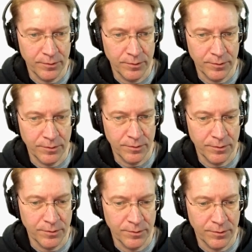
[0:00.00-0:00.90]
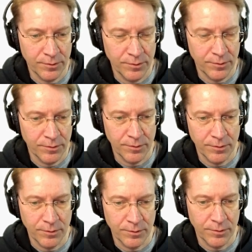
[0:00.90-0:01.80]

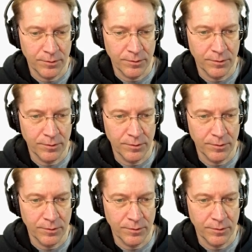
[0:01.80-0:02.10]
Nobody speaks.